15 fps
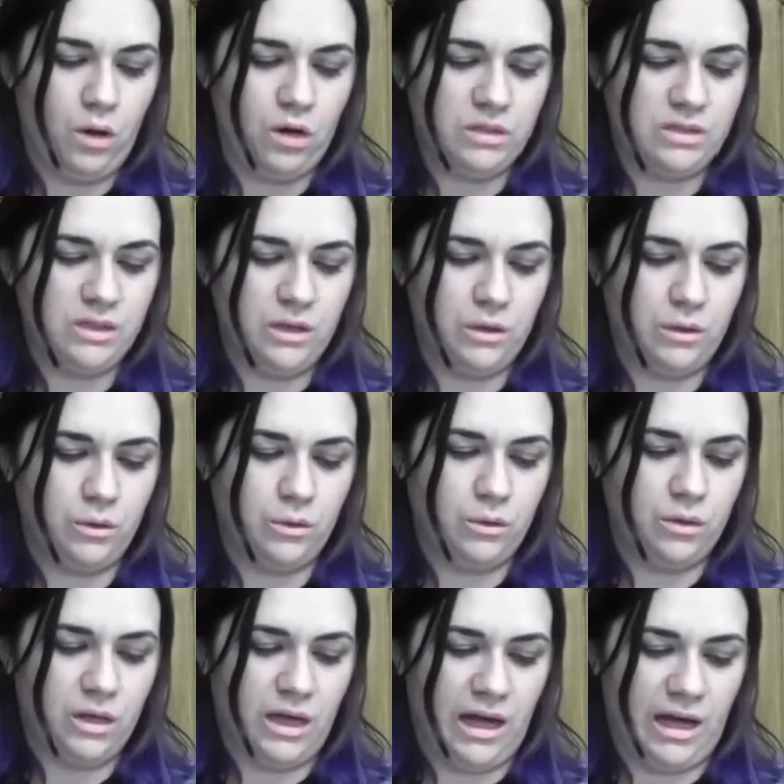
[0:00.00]

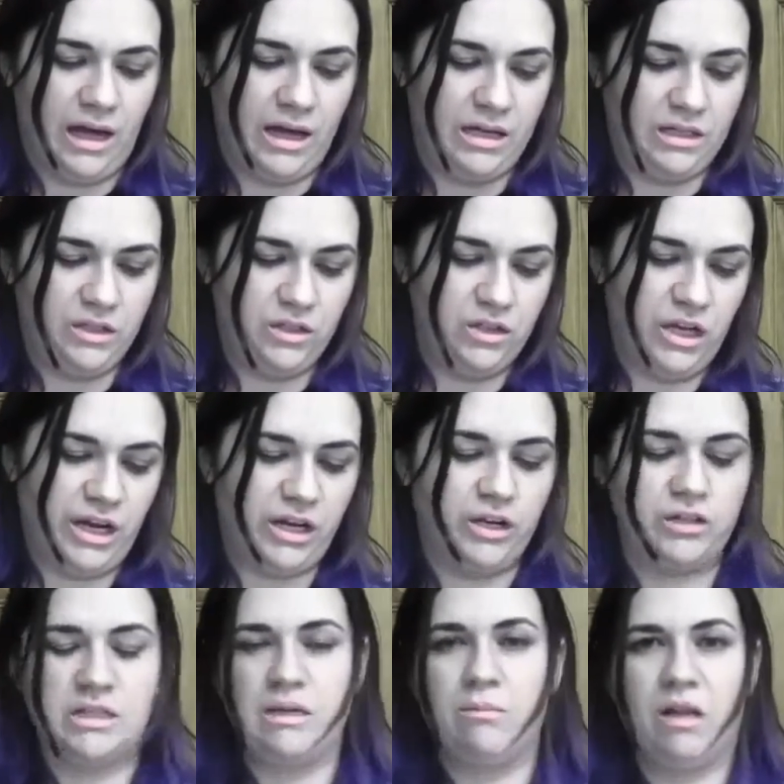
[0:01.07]
Also, check
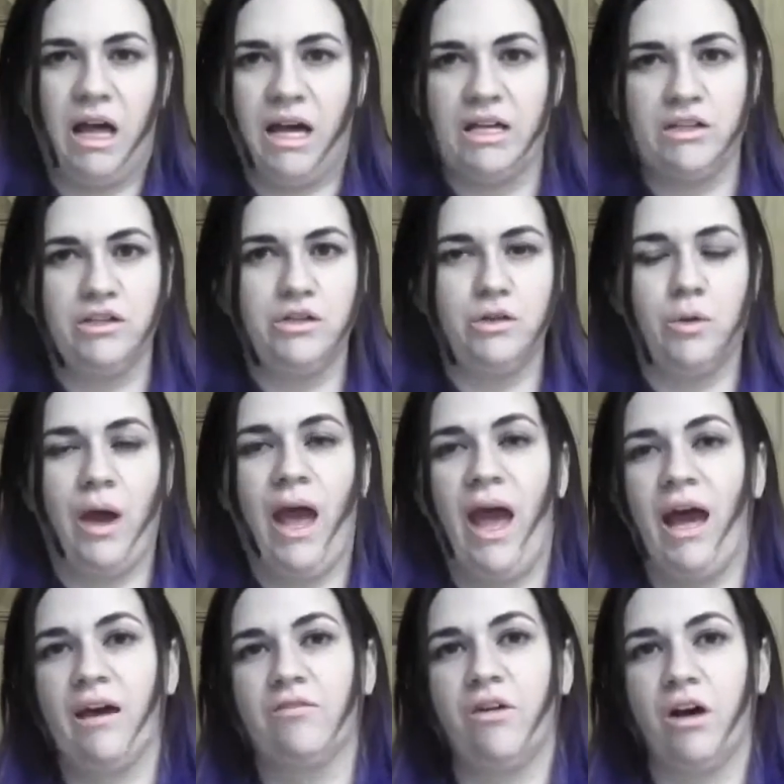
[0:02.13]
your supplies you
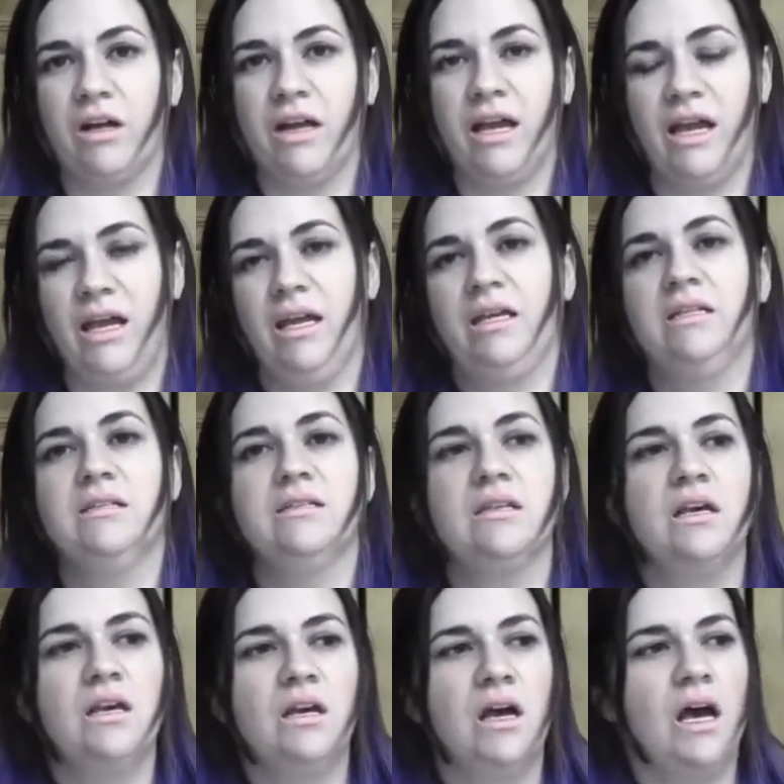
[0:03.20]
have on hand.
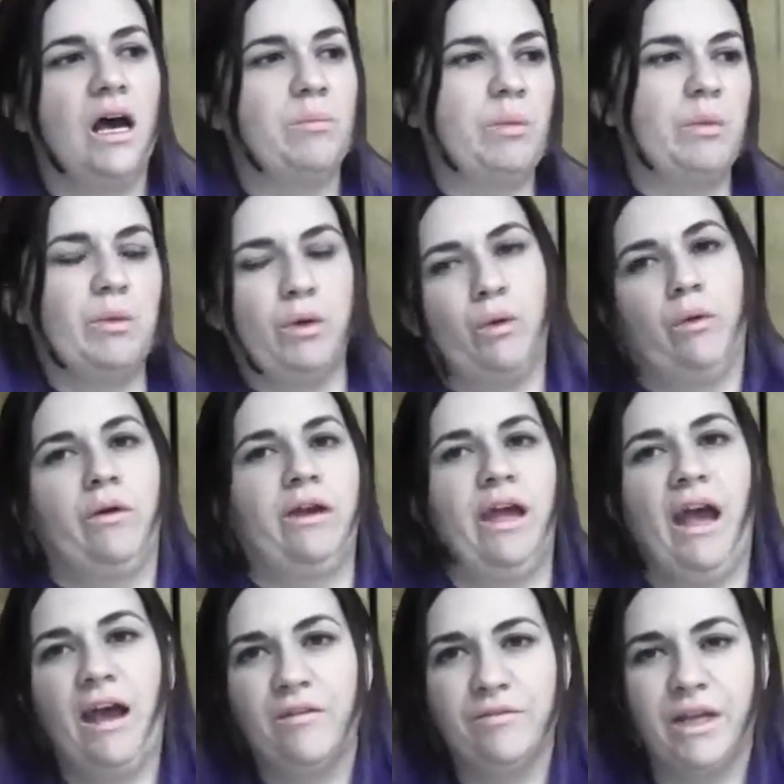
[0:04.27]
Maybe you already
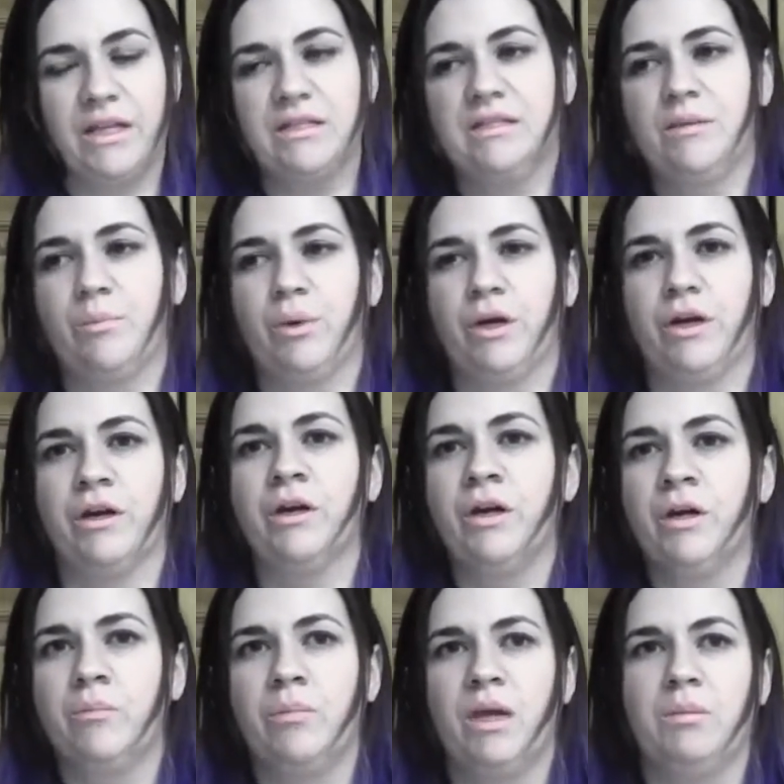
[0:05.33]
have that zipper,
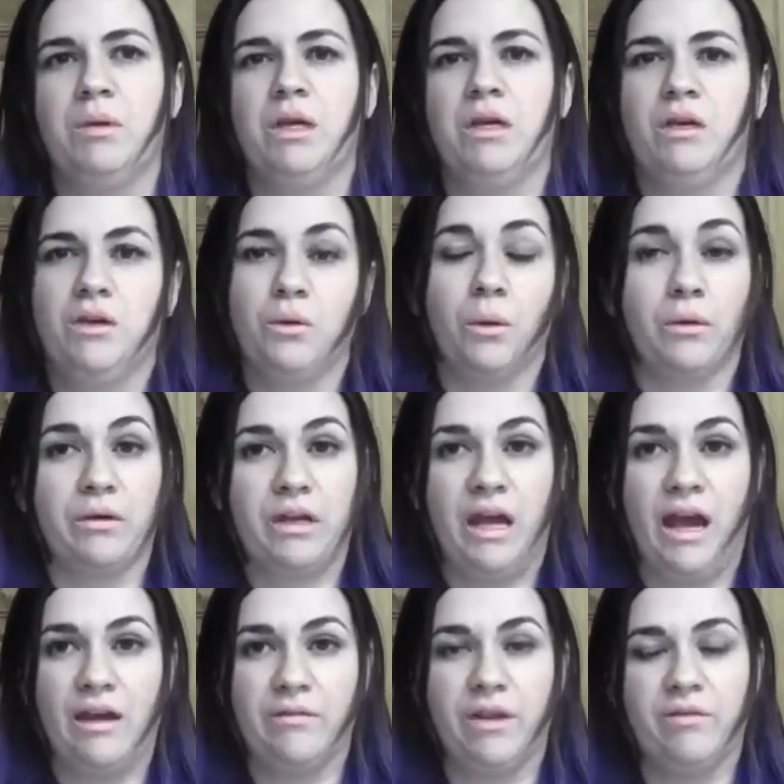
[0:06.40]
maybe you already
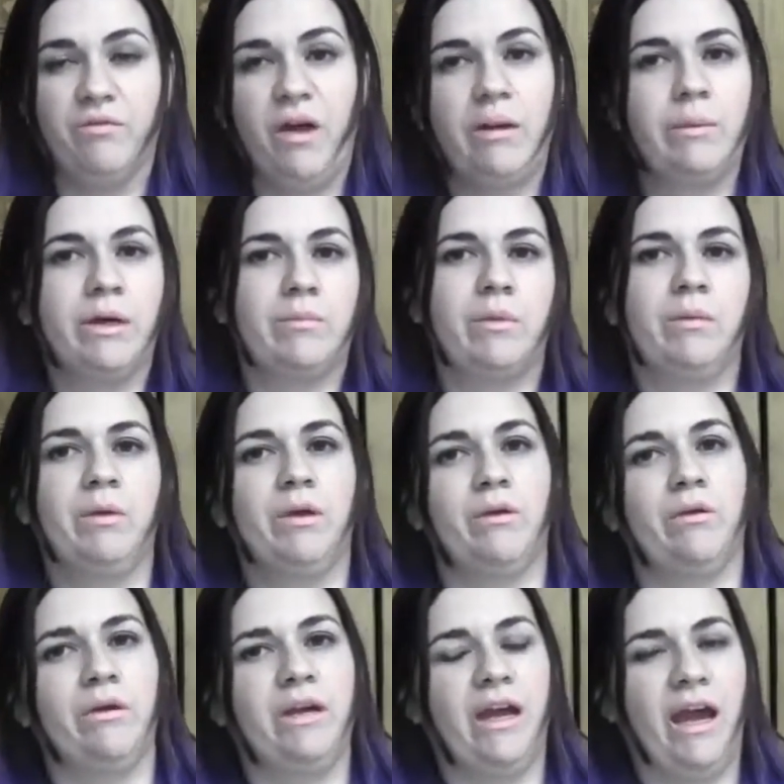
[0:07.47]
have that fabric, maybe you
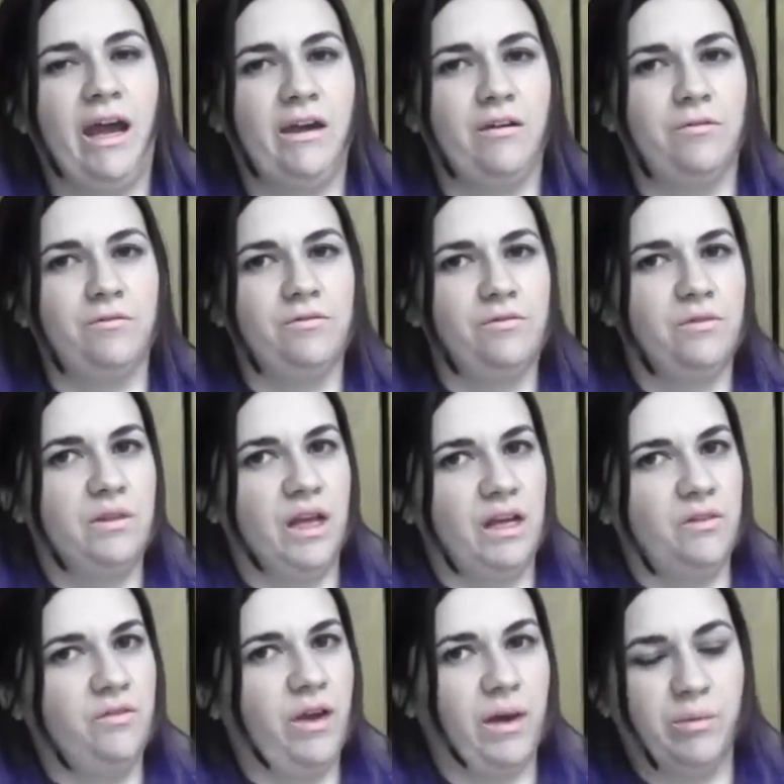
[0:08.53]
already have
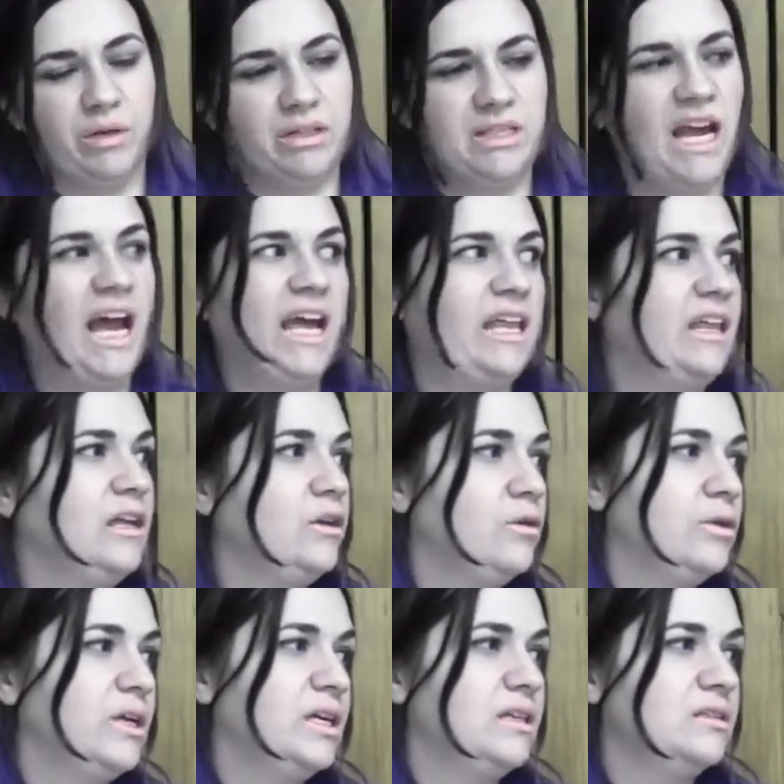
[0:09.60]
that fabric dye that
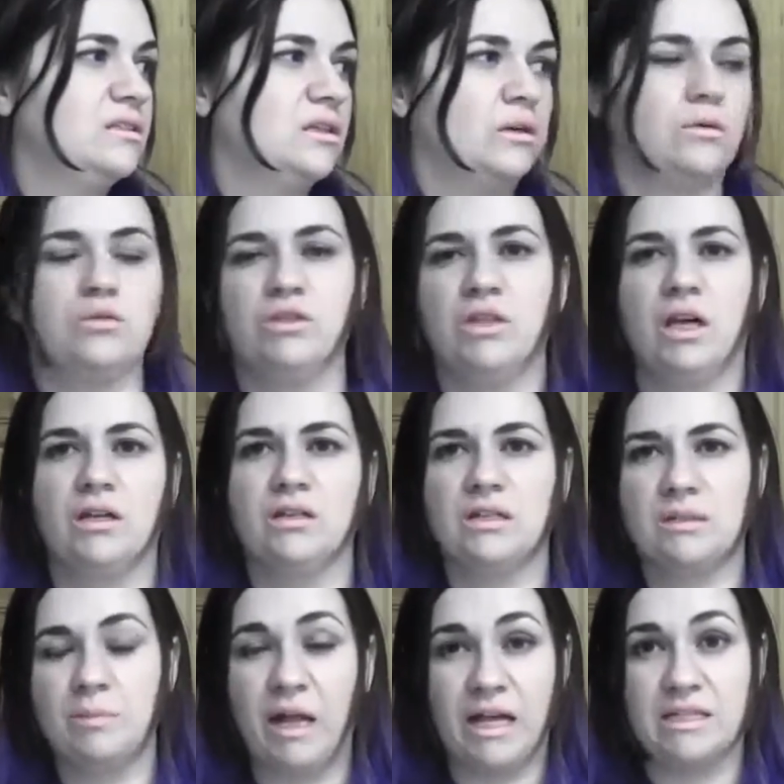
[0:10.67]
you need. So check the
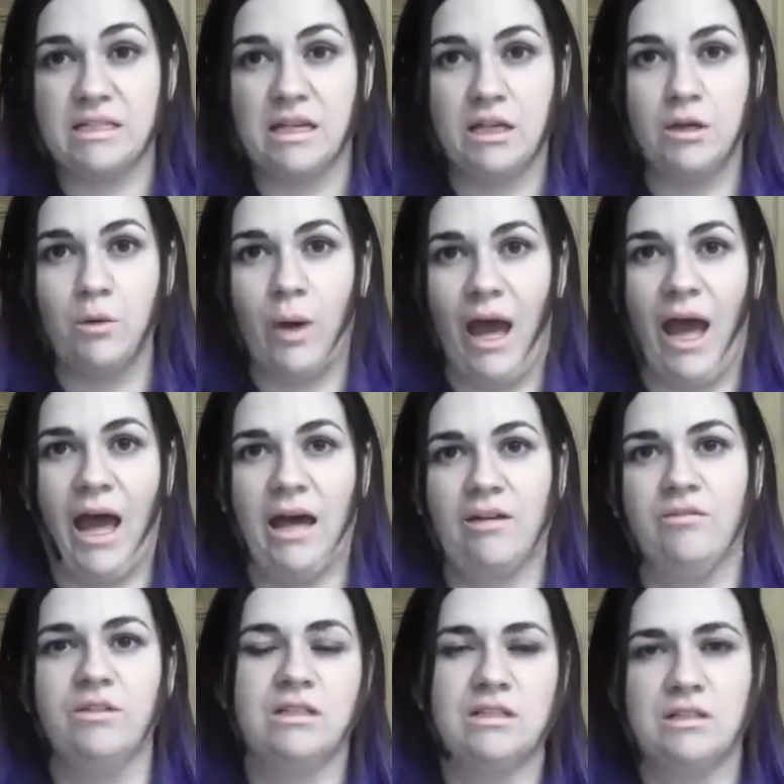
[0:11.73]
supplies that you
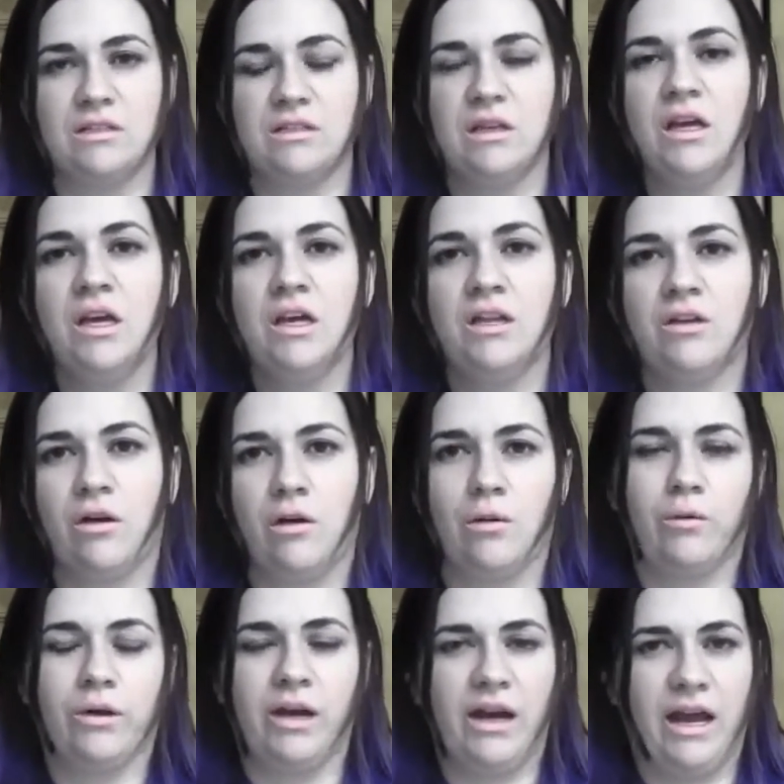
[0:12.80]
have, and since they're
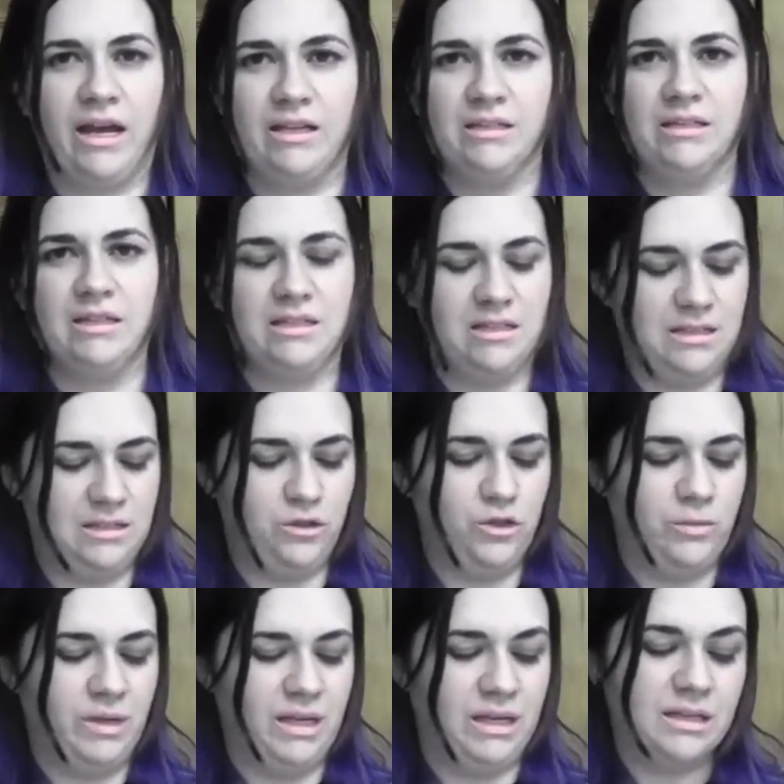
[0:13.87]
all organized, it
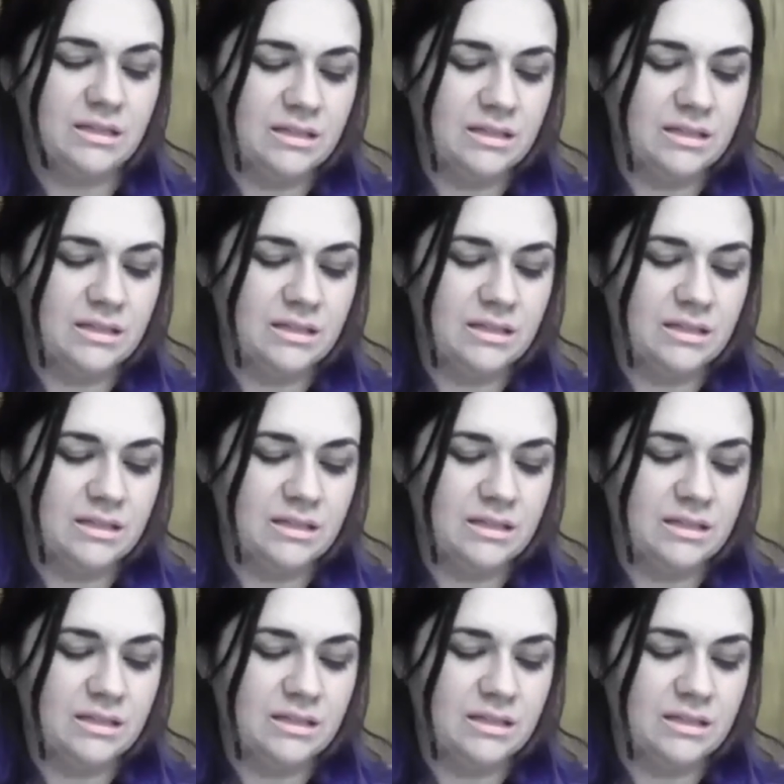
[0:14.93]
should be